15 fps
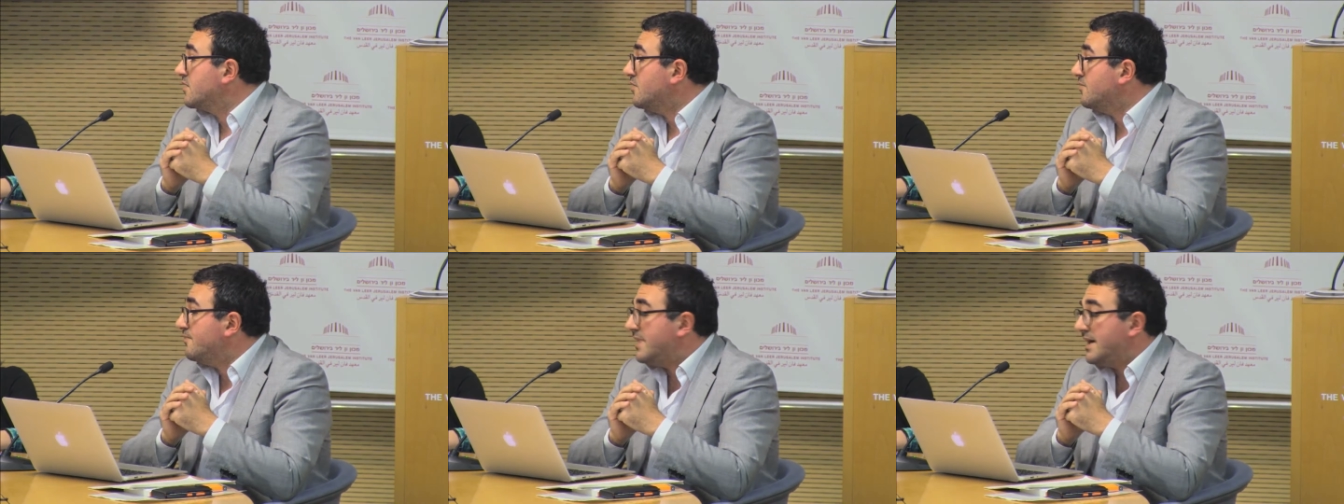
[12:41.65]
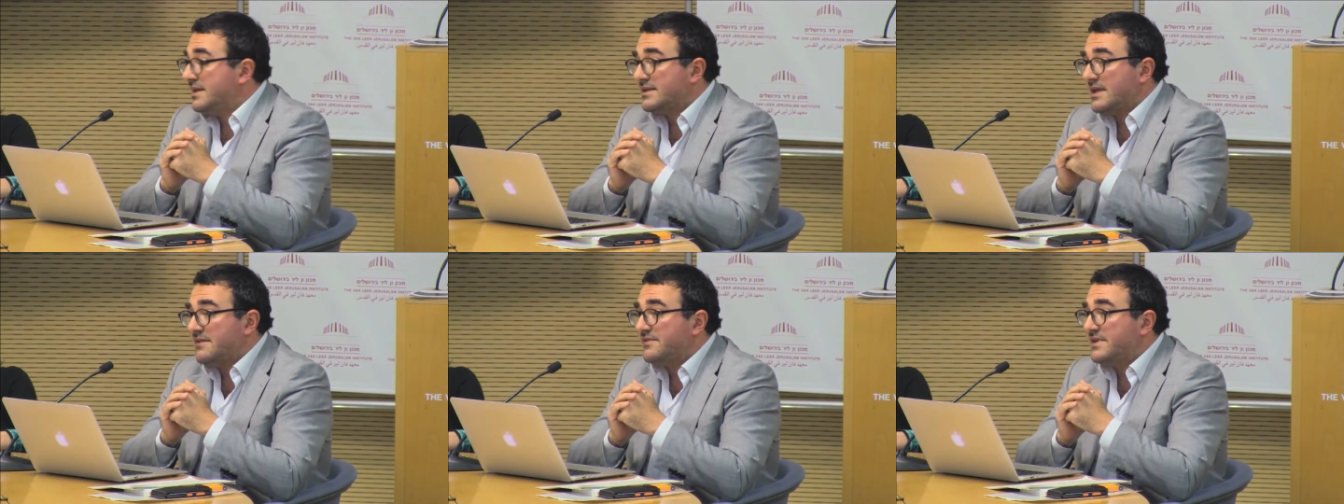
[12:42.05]

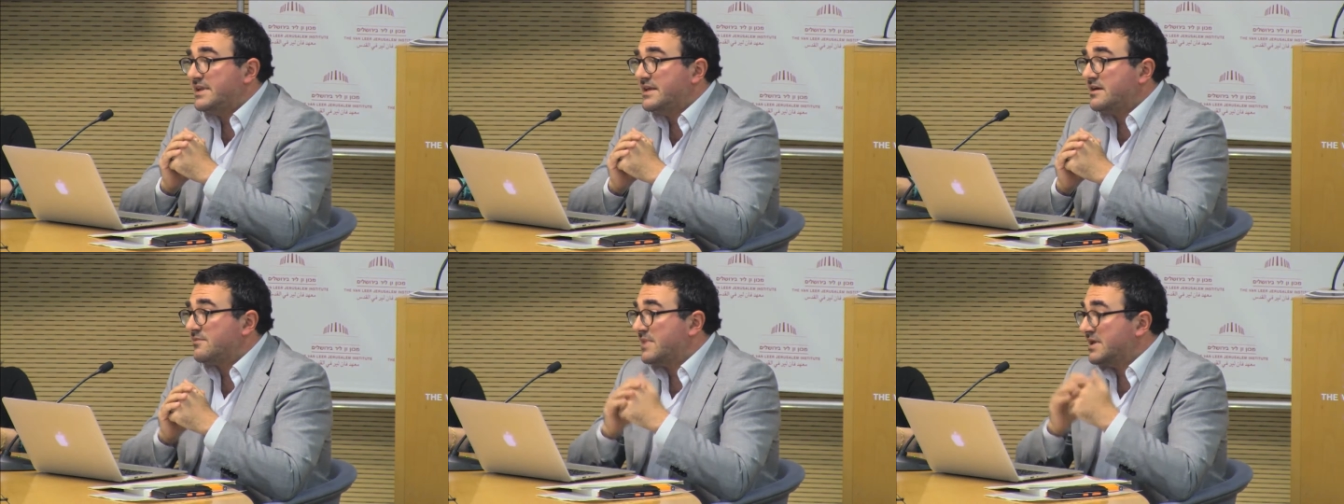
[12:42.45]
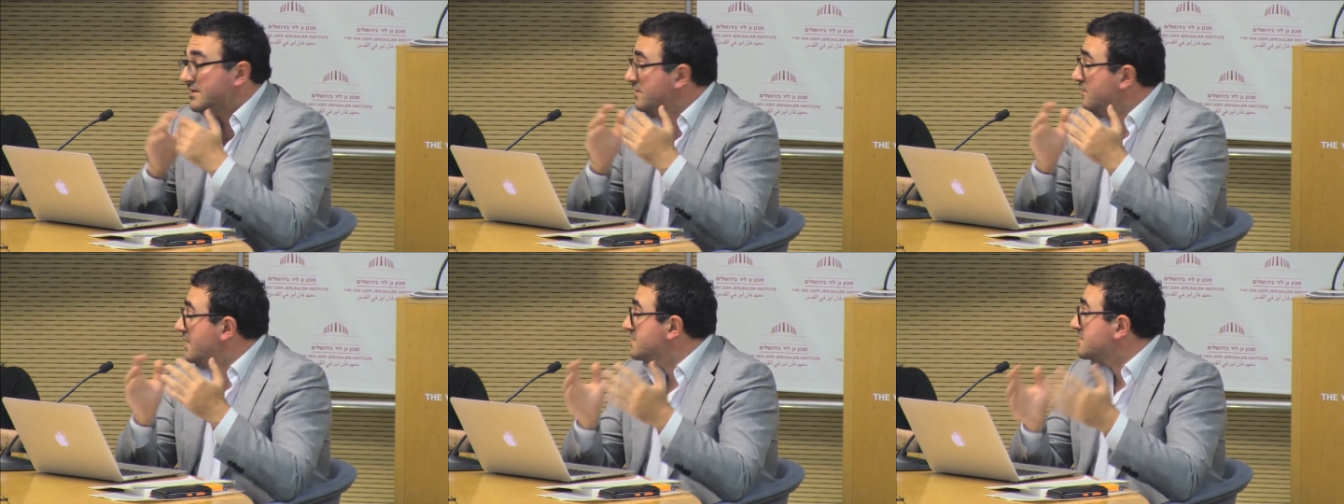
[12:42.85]
compiled every year by
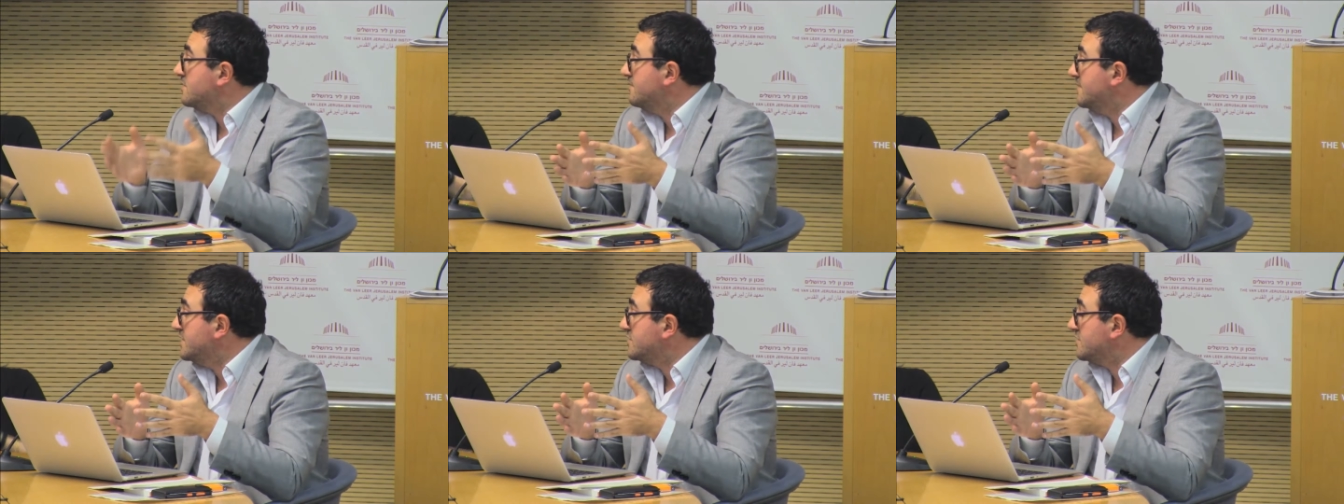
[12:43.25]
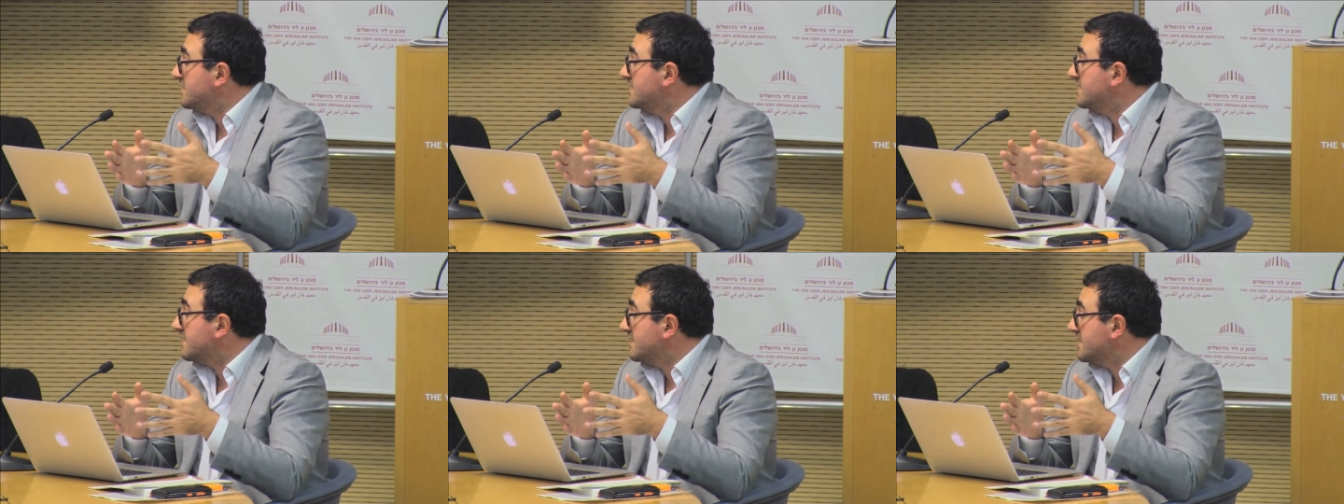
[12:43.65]
the US Commission
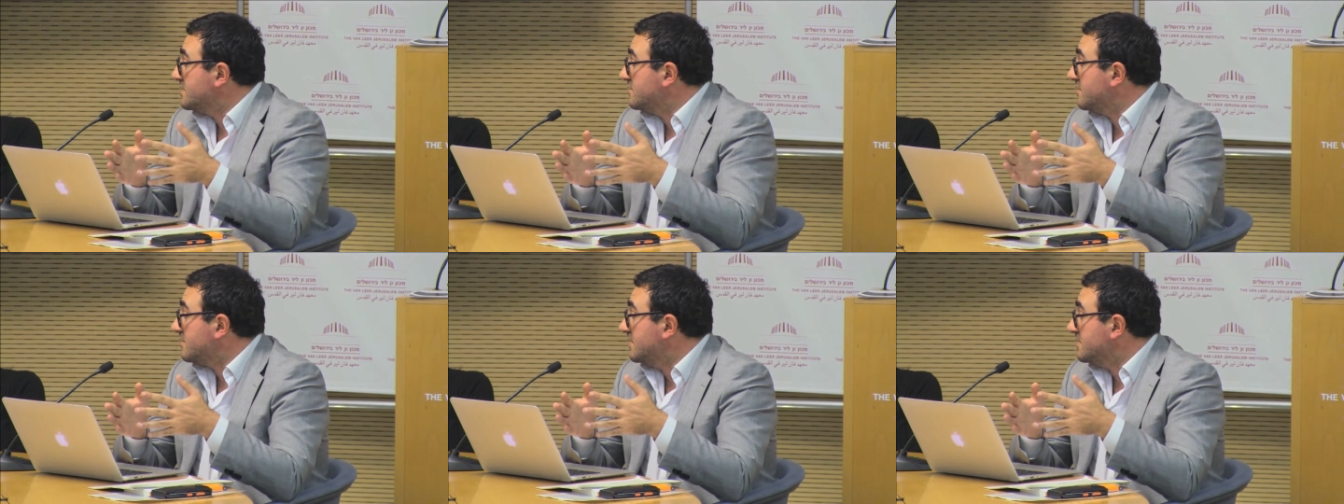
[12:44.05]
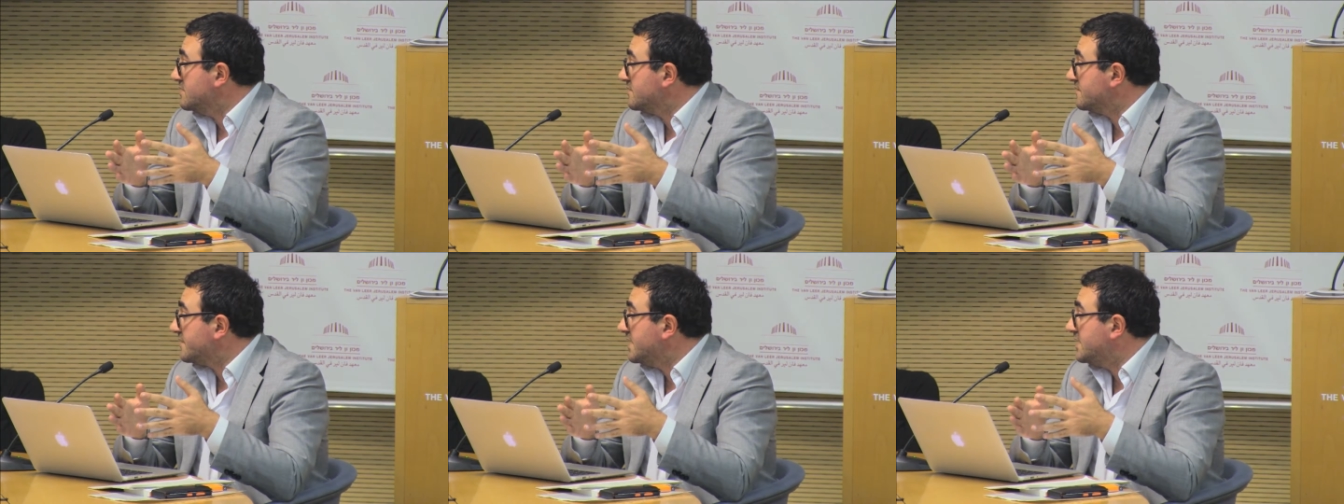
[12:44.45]
on International
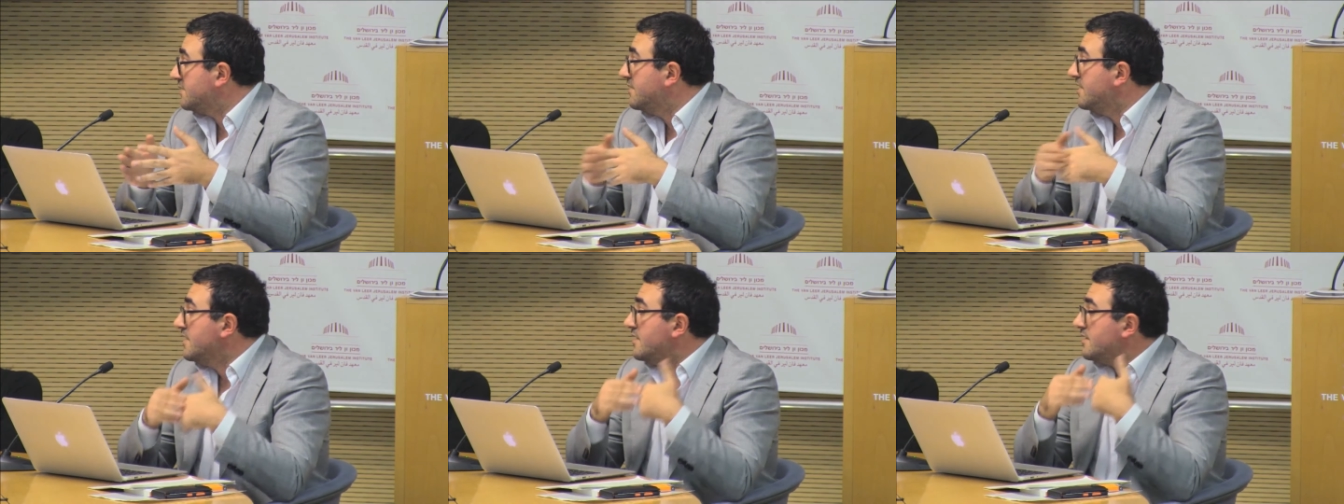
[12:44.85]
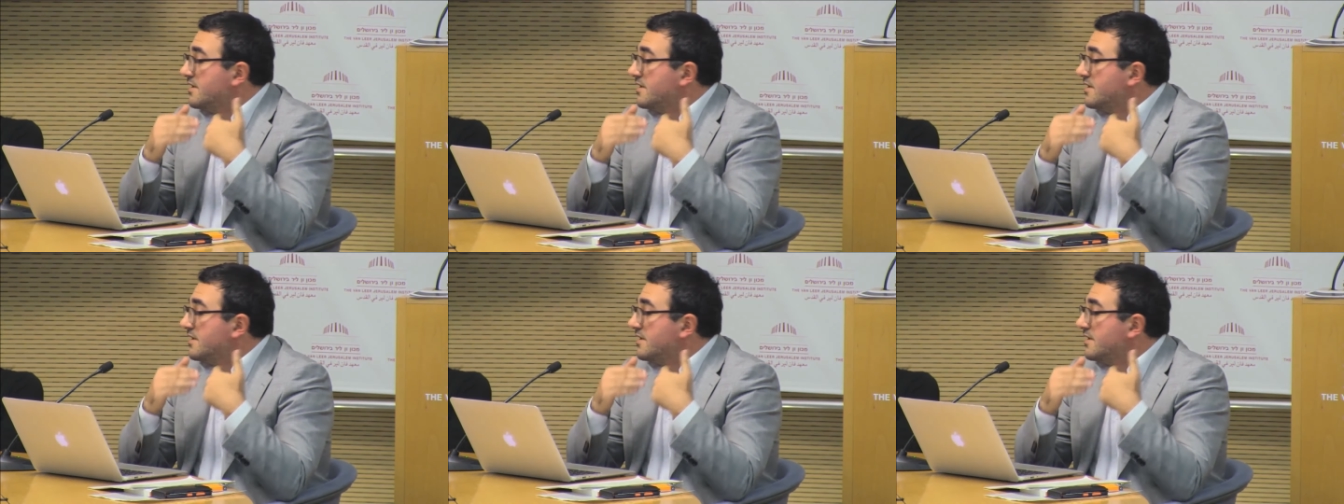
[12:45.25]
Religious Freedom,